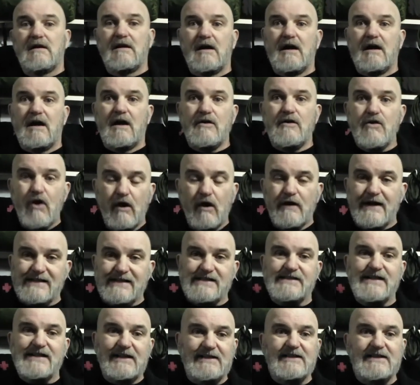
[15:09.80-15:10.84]
are not
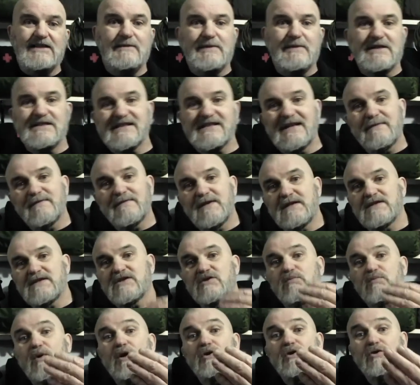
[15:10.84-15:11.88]
necessarily going to be the same things as
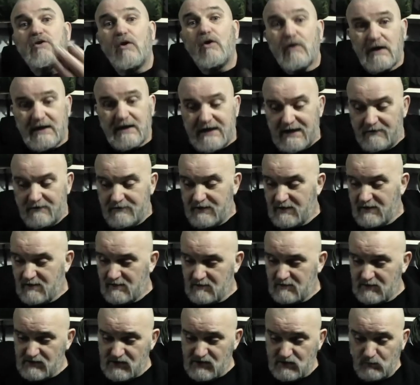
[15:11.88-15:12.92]
what you're going to carry.
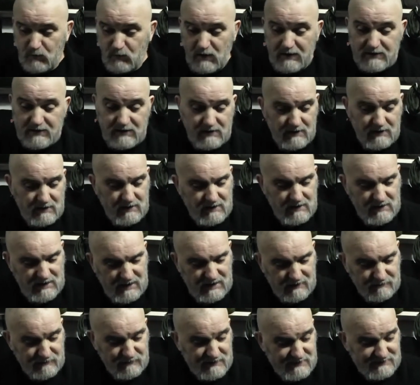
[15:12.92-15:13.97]
This is why
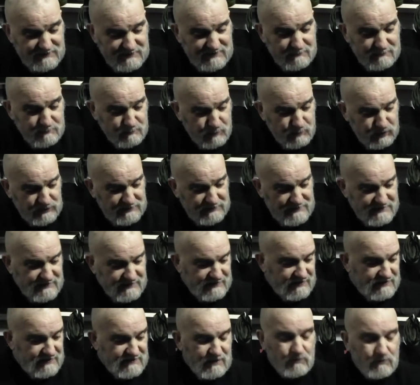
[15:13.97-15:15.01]
I've put these
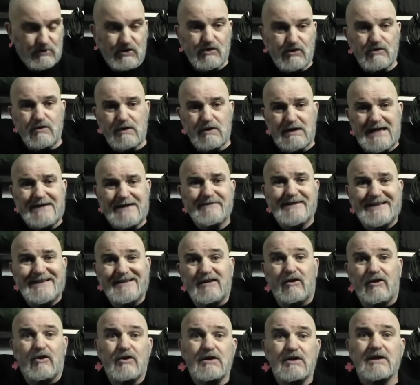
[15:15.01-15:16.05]
things out so you can have a little
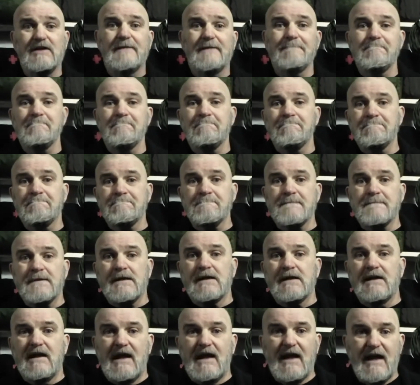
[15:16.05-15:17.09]
look
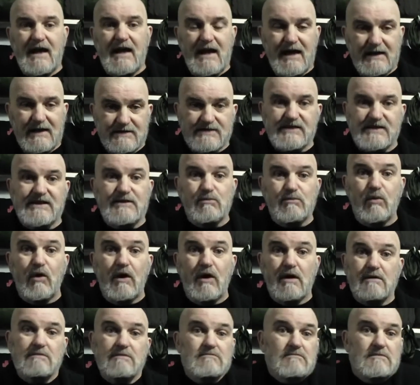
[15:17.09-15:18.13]
and see
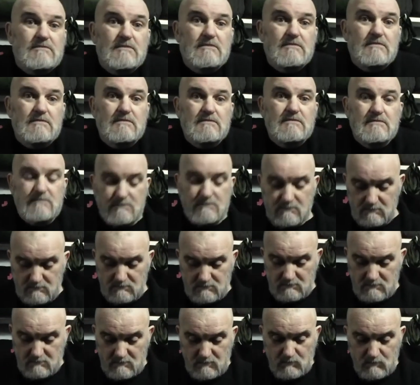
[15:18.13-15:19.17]

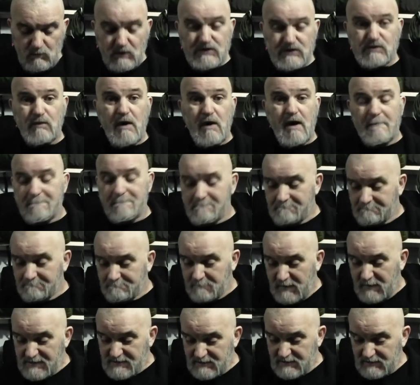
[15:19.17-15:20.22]
what's what,
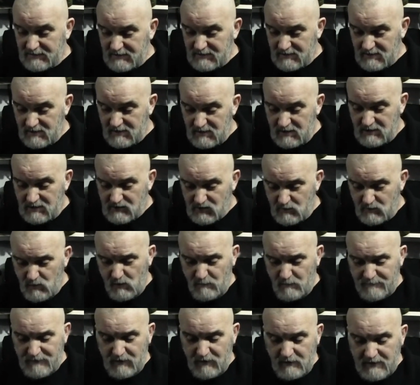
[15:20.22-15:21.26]
basically. So
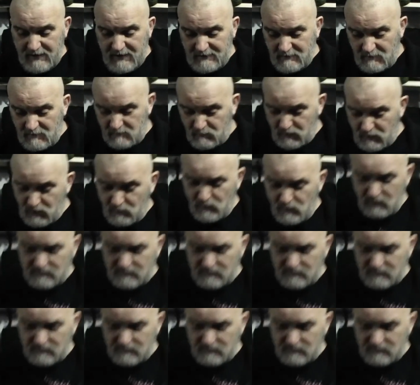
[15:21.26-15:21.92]
moving on then, we're going on